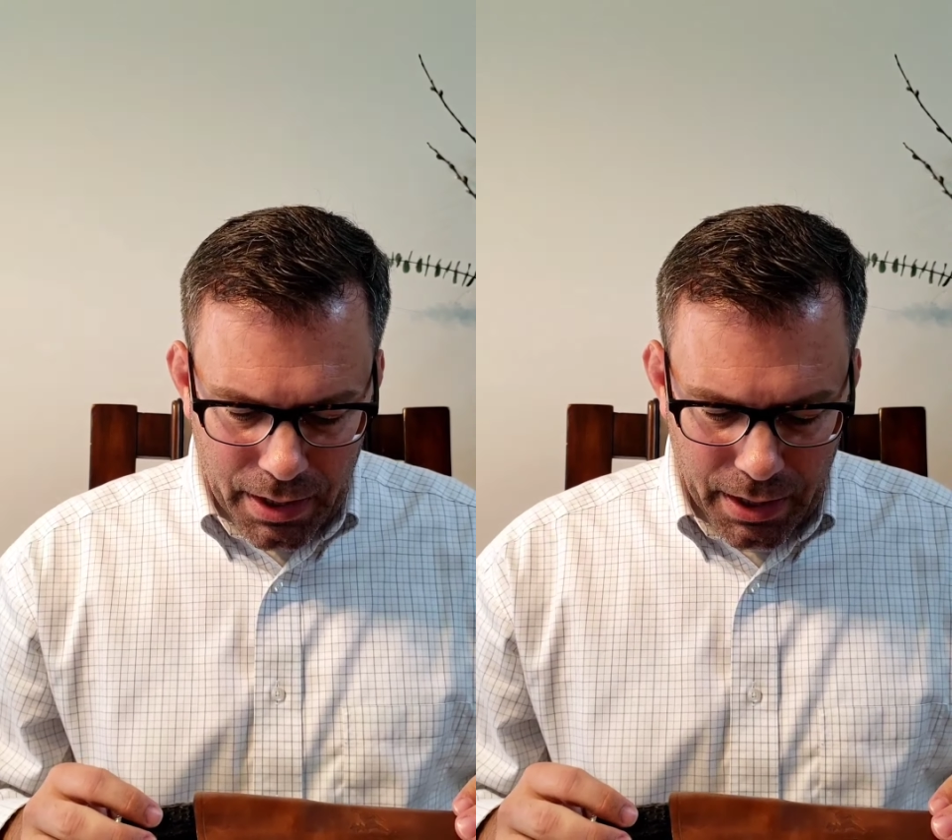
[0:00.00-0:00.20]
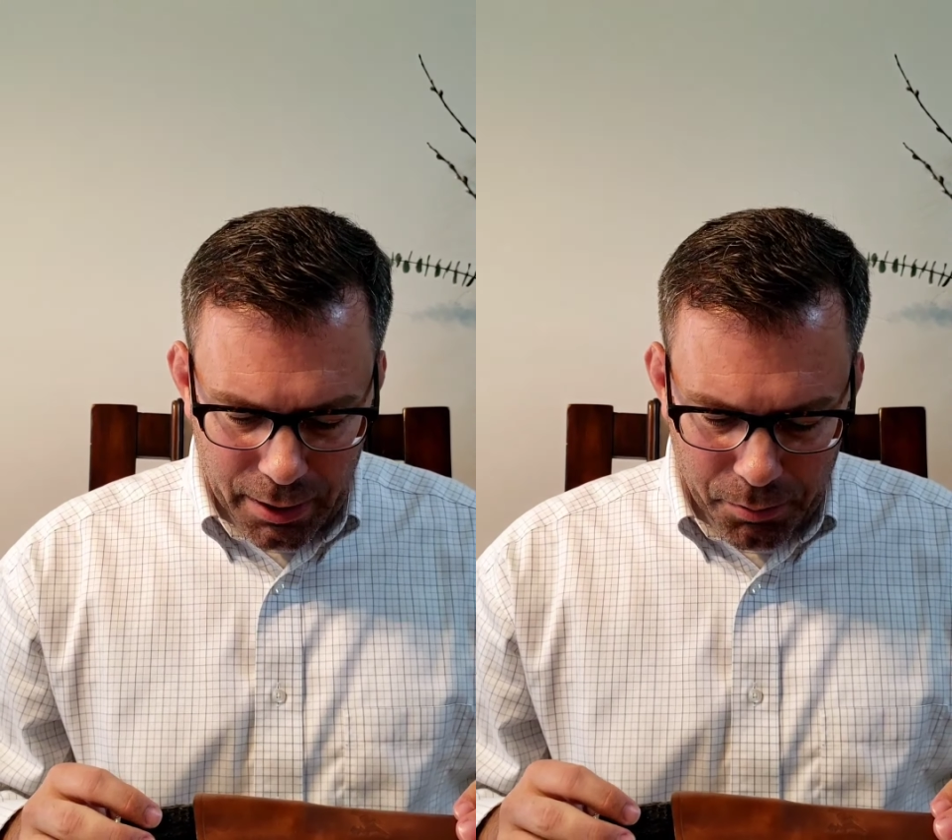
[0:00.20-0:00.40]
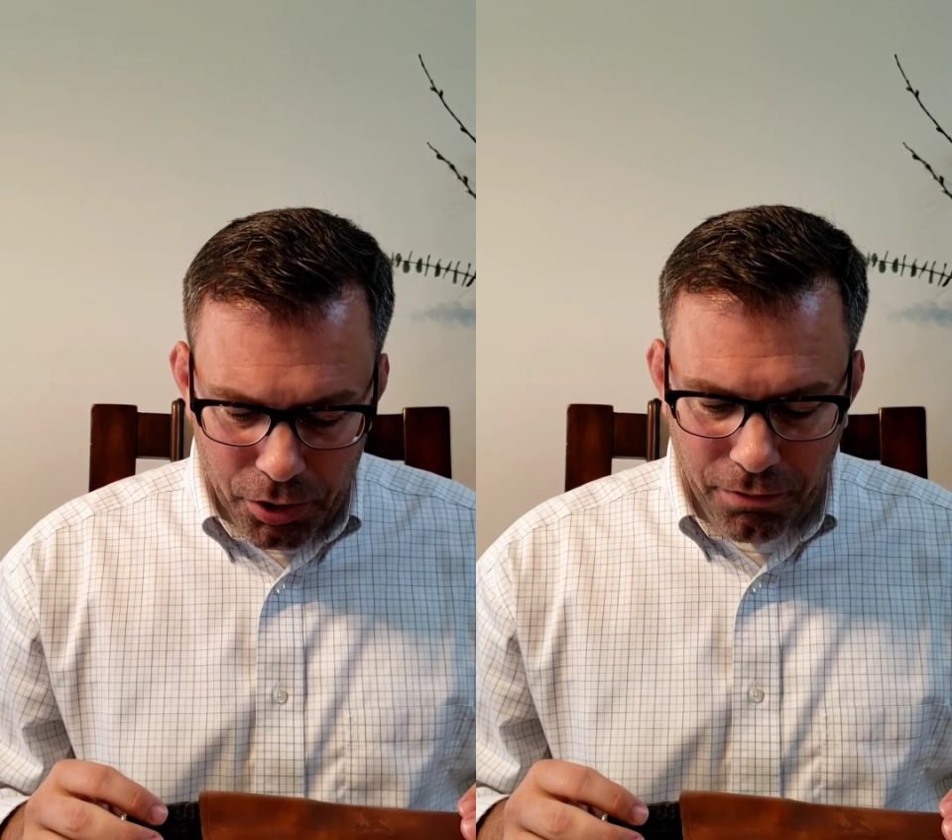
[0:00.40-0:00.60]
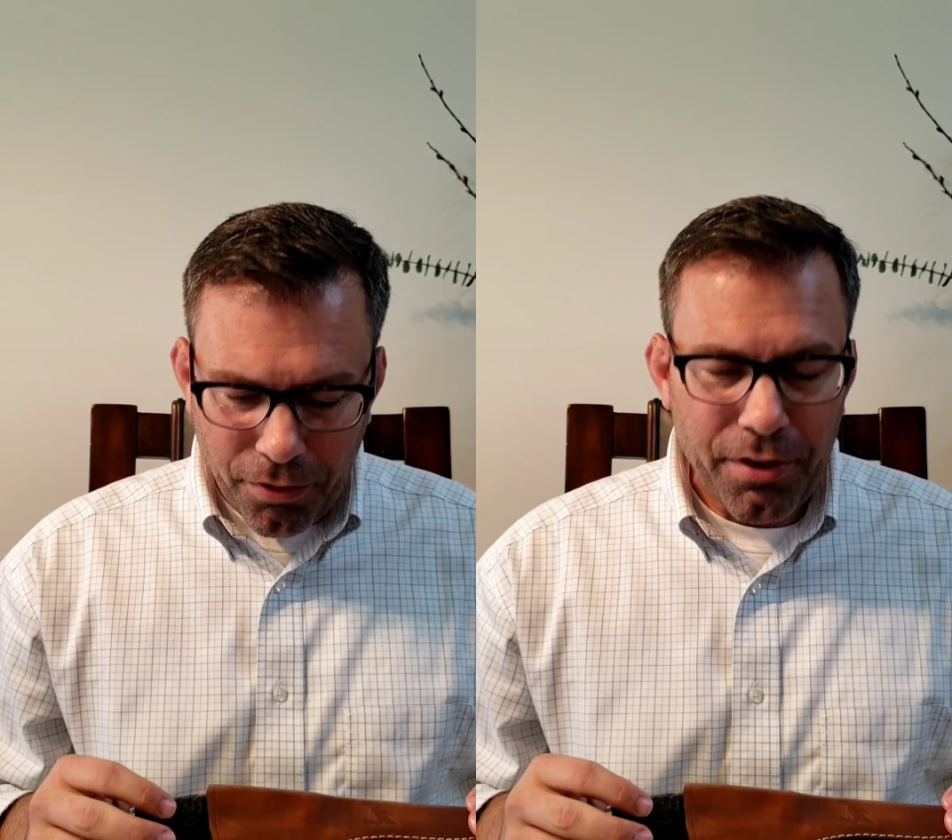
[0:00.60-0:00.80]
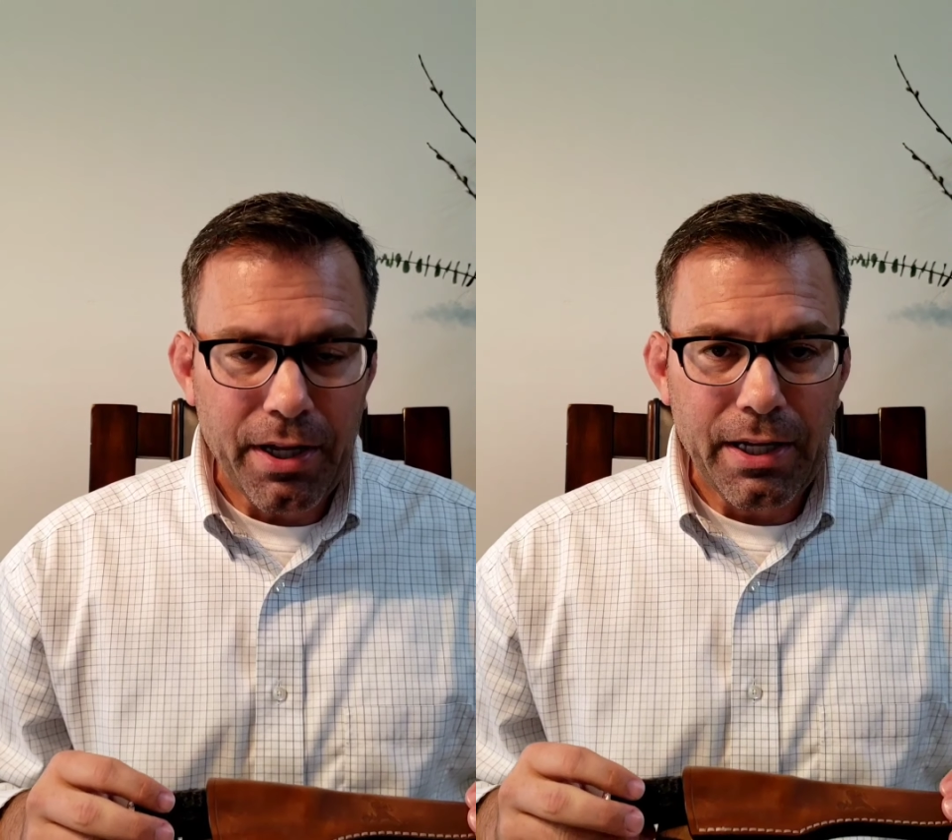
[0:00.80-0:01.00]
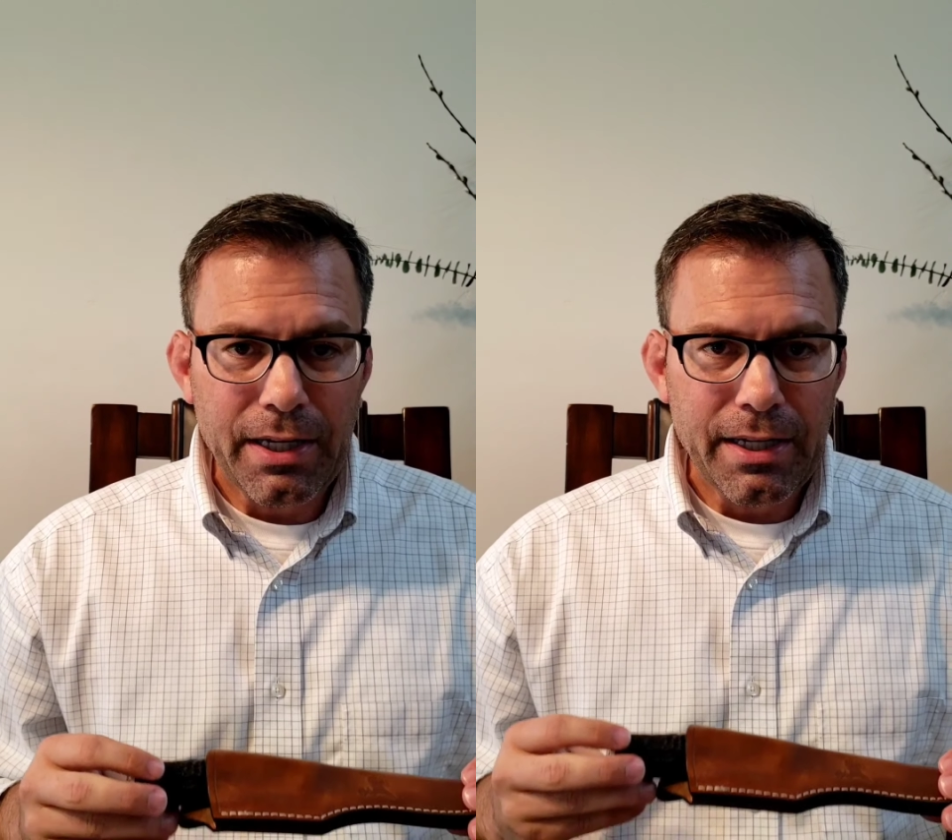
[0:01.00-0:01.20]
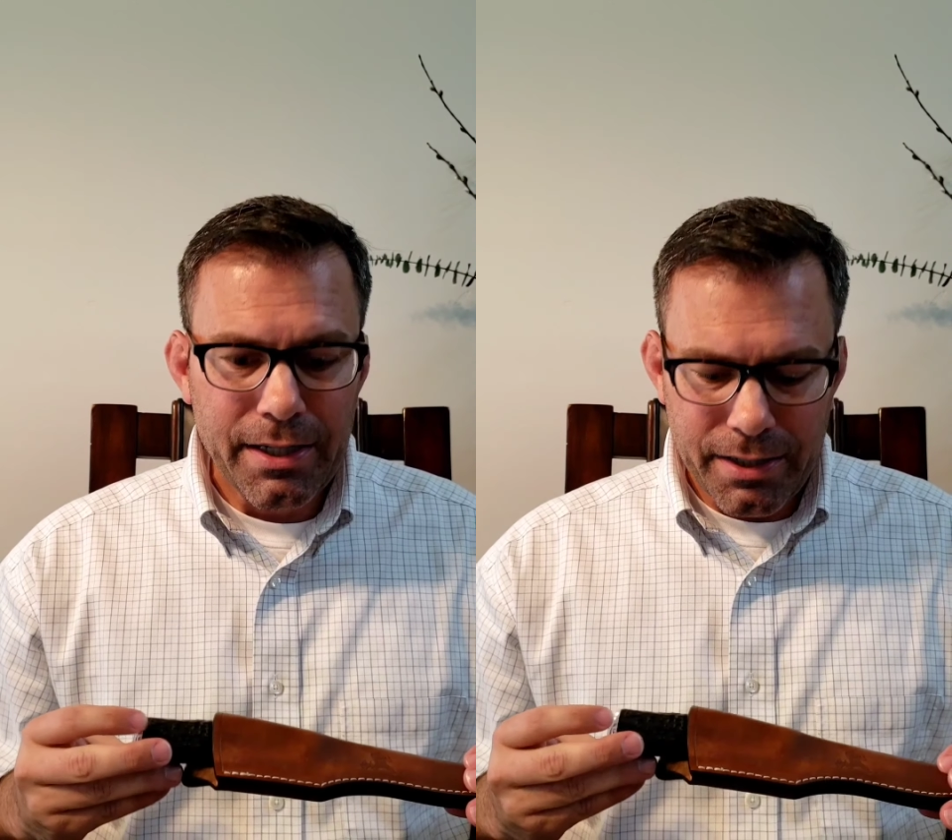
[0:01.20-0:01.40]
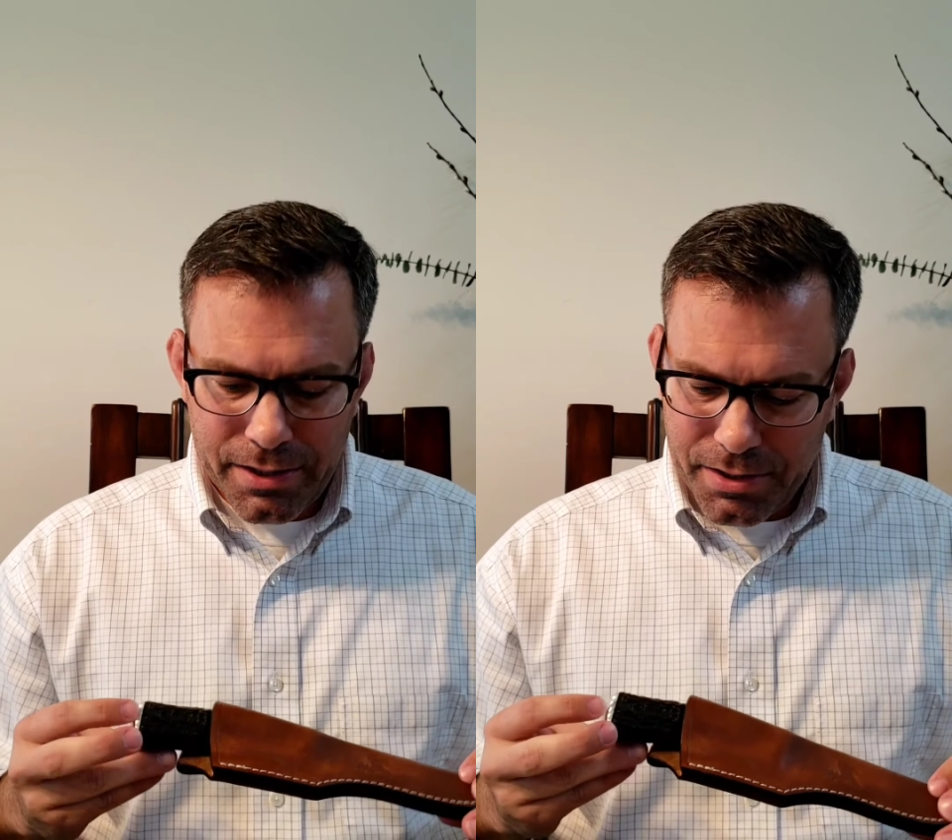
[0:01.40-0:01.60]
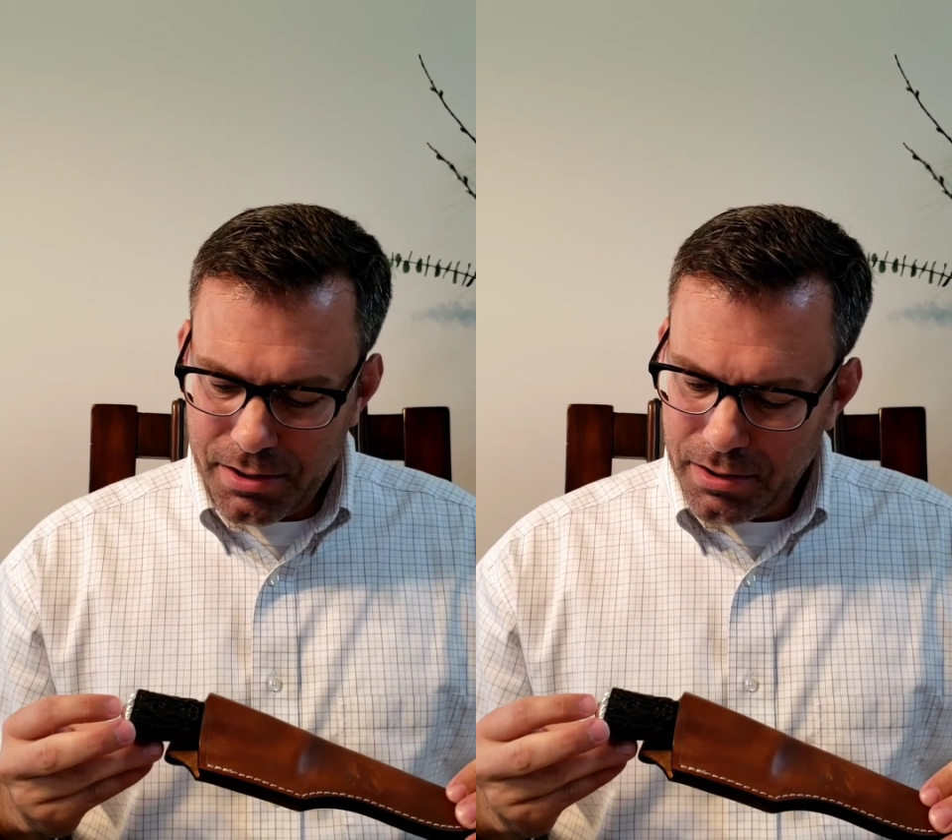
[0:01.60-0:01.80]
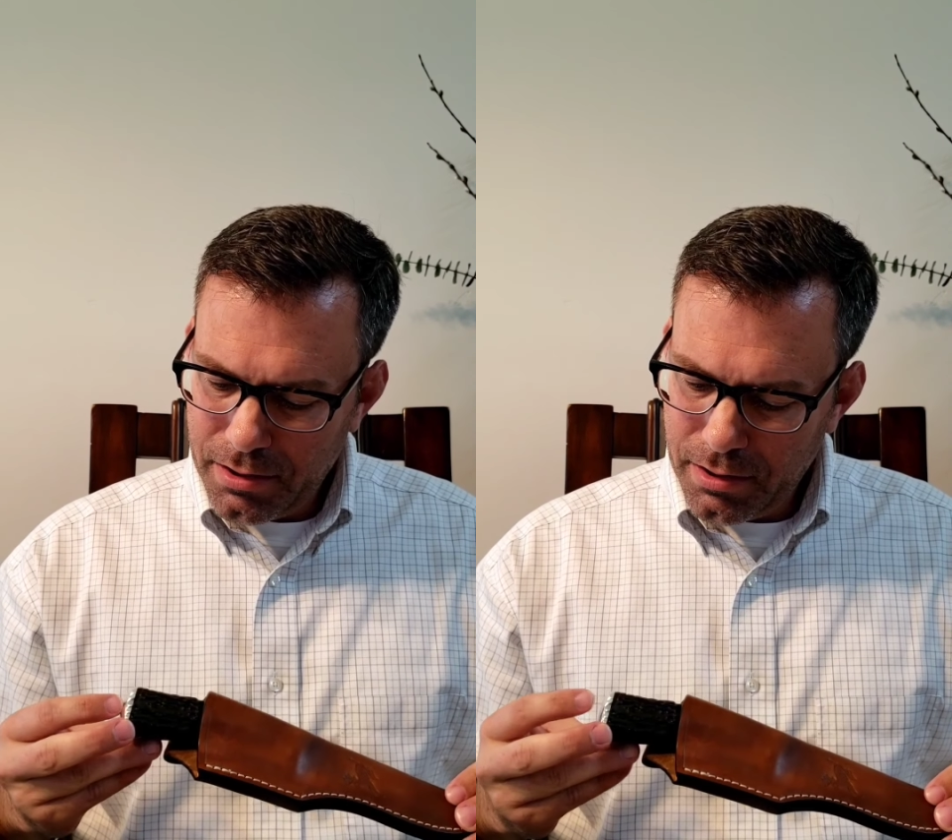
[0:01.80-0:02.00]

And the beautiful thing is